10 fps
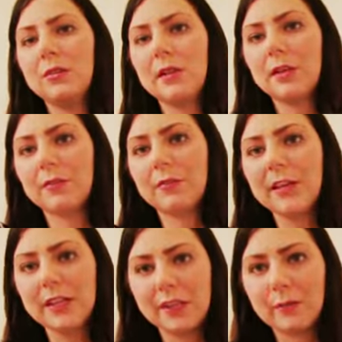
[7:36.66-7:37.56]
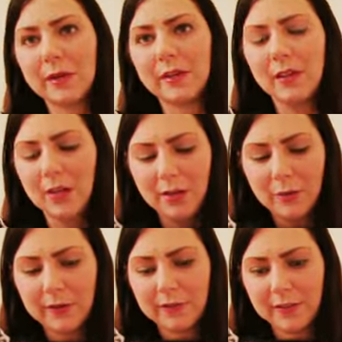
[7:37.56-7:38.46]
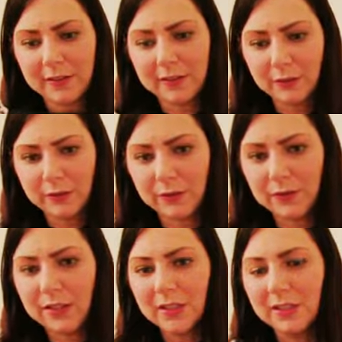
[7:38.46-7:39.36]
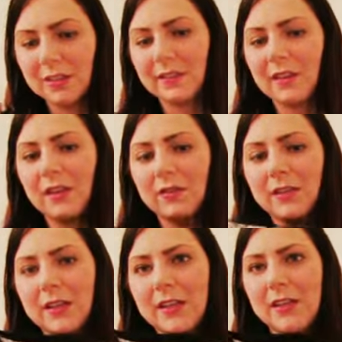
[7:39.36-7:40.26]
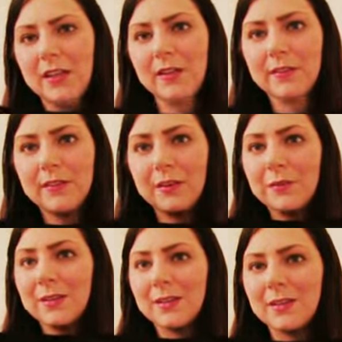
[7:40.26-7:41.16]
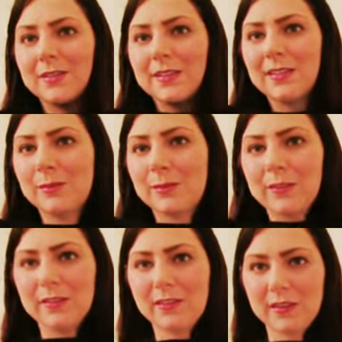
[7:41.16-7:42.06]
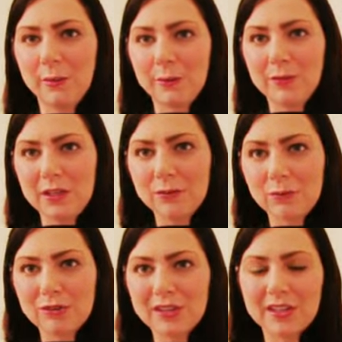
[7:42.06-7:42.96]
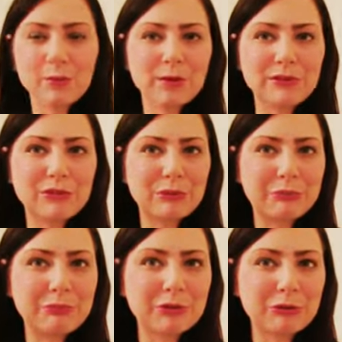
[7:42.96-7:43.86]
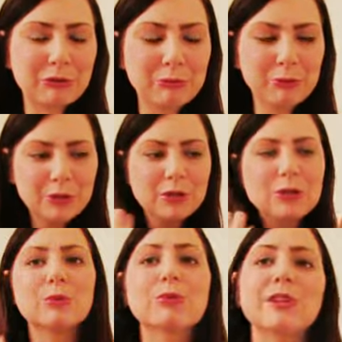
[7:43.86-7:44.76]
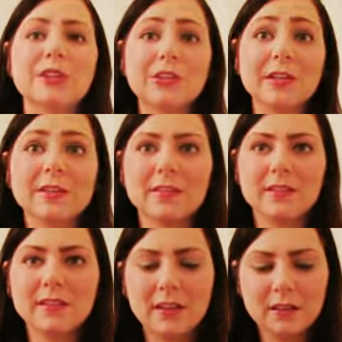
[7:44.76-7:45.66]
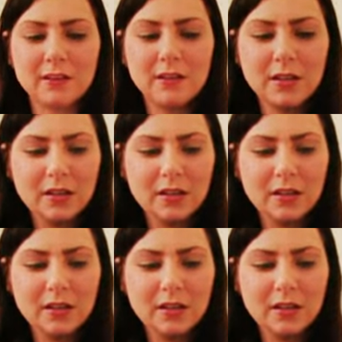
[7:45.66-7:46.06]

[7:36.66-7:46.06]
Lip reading: can't find, but when I saw this, it was unique. It's kind of like, I love statement necklaces, but with this I won't need one. I could wear some, you know, cool earrings instead.